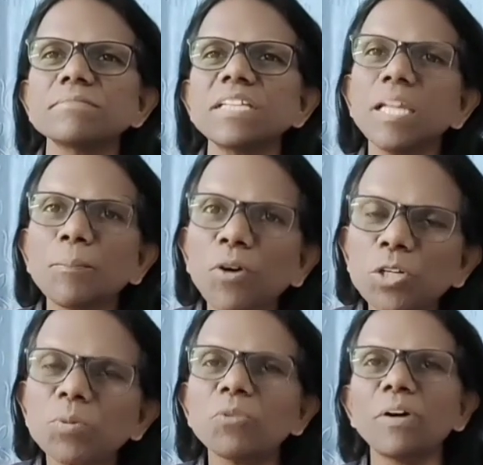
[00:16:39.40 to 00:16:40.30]
in a
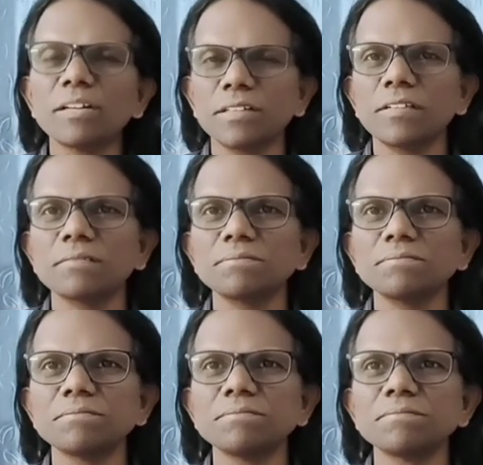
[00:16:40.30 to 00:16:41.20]
potable water.
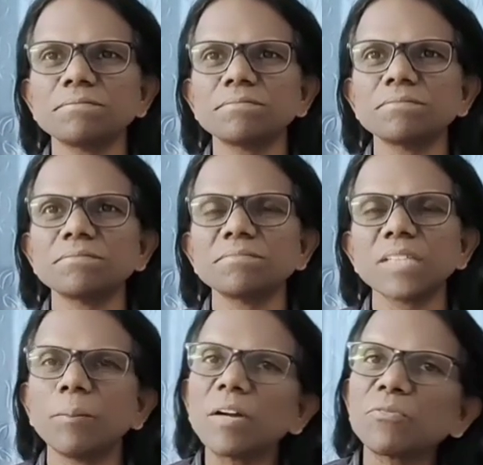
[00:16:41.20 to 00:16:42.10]

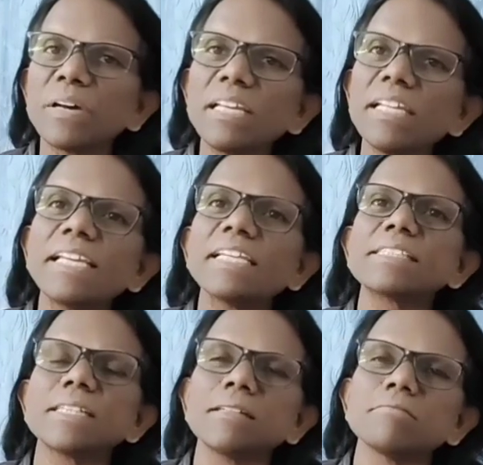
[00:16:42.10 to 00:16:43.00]
But for
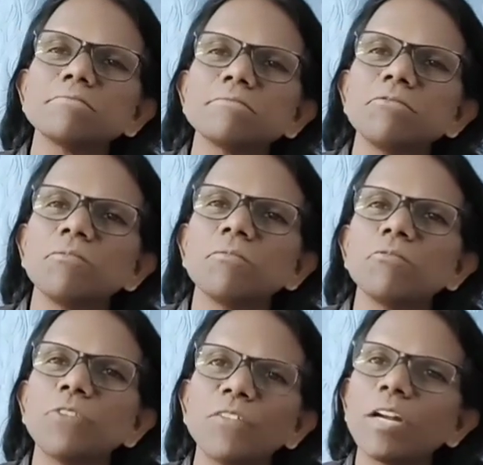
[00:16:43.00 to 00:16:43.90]
irrigation,
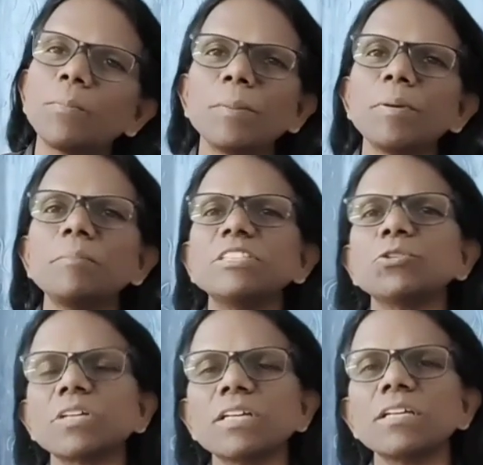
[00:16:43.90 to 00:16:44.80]
500 ppm is
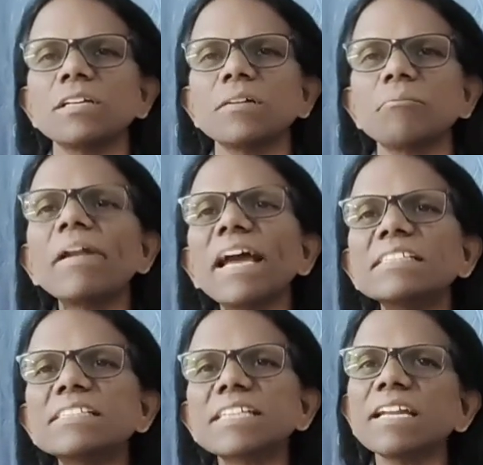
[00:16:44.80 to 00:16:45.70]
okay.
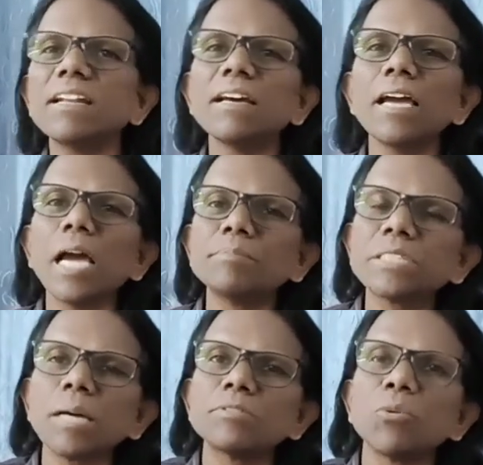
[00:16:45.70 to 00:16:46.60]
Plants can
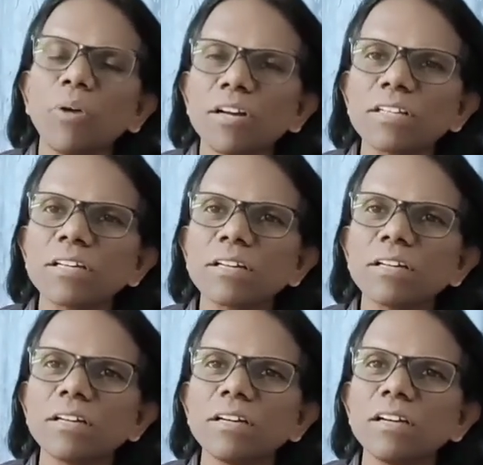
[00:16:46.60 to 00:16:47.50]
absorb the water.
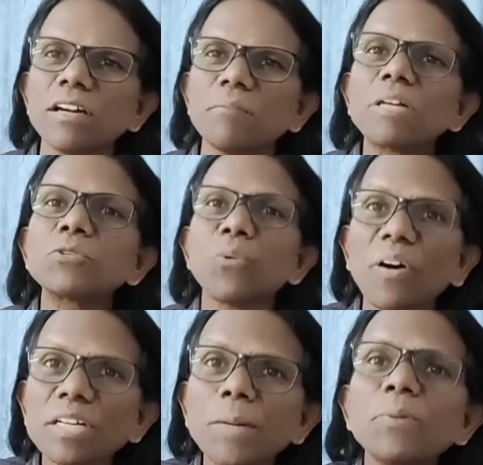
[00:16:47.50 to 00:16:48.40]
But
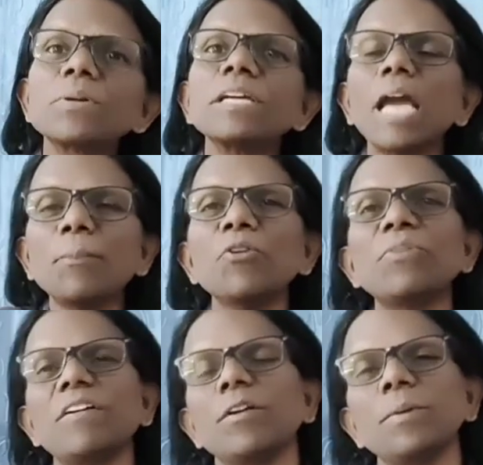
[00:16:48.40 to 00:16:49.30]
what about above
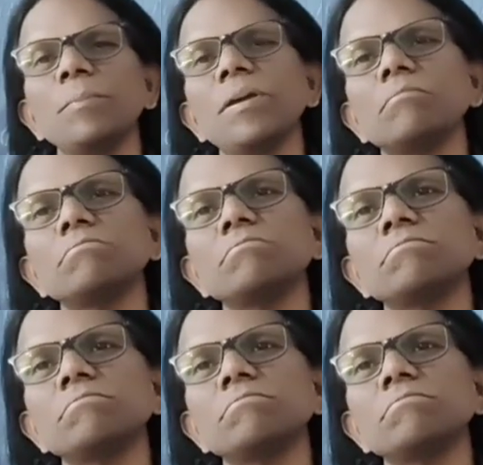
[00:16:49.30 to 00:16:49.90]
500 ppm?